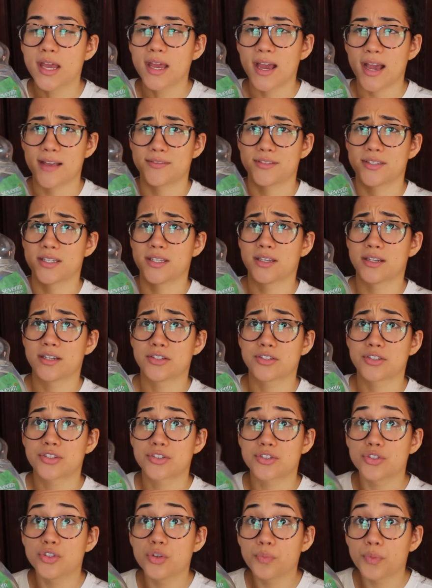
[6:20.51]
I've seen it in
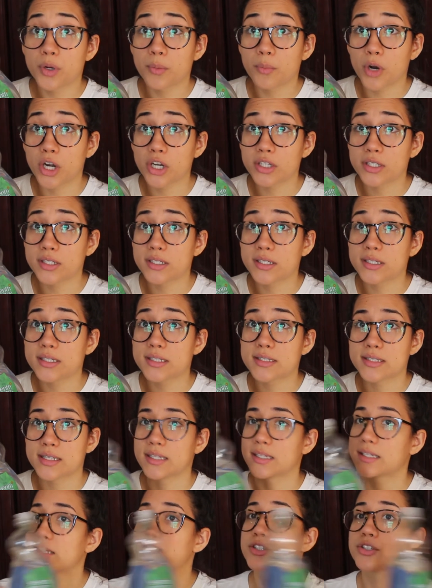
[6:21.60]
supermarkets,
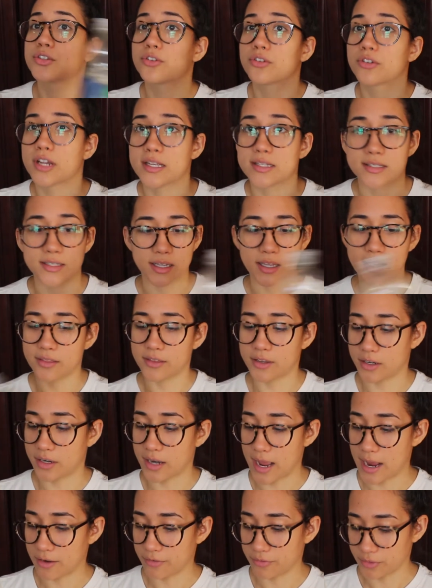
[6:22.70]
like it's crazy,
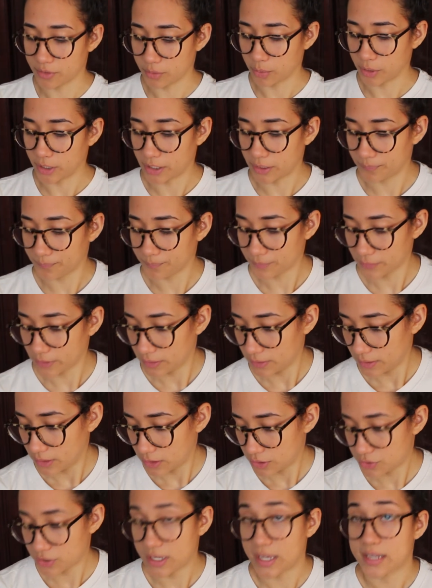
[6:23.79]
they're everywhere.
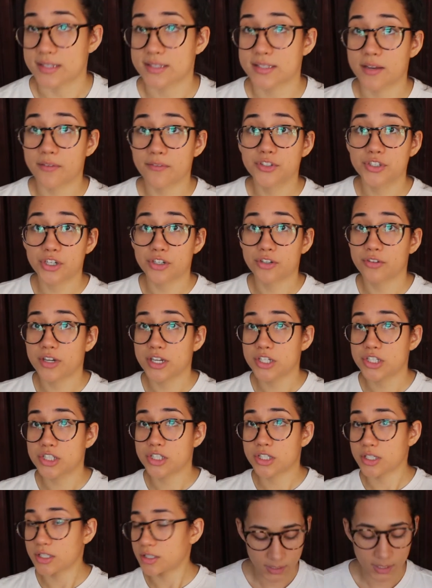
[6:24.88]
So yeah, 7th
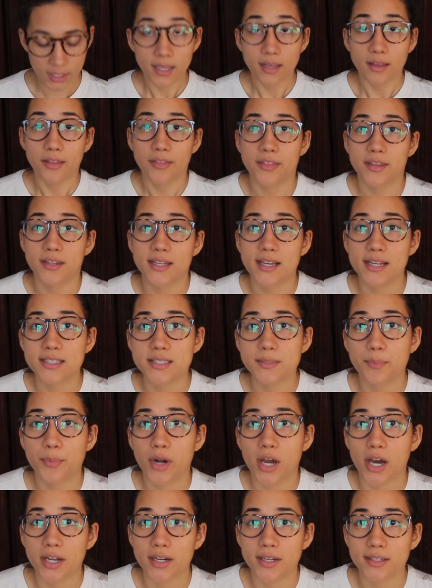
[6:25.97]
generation. The next
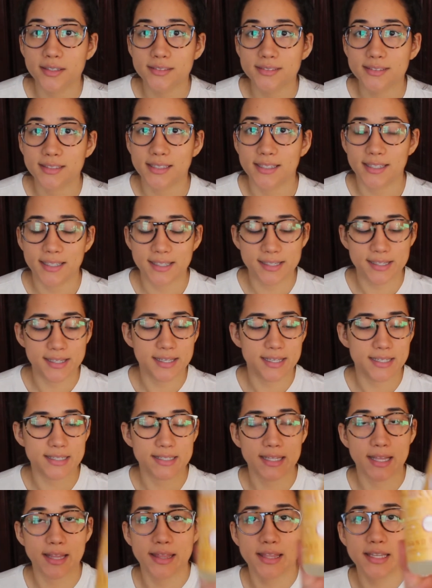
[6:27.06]
product
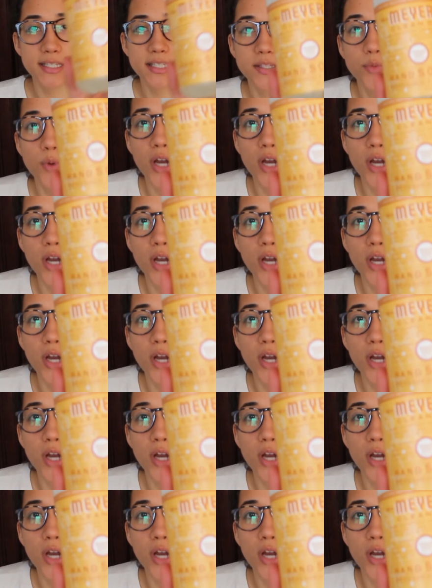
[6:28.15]
is this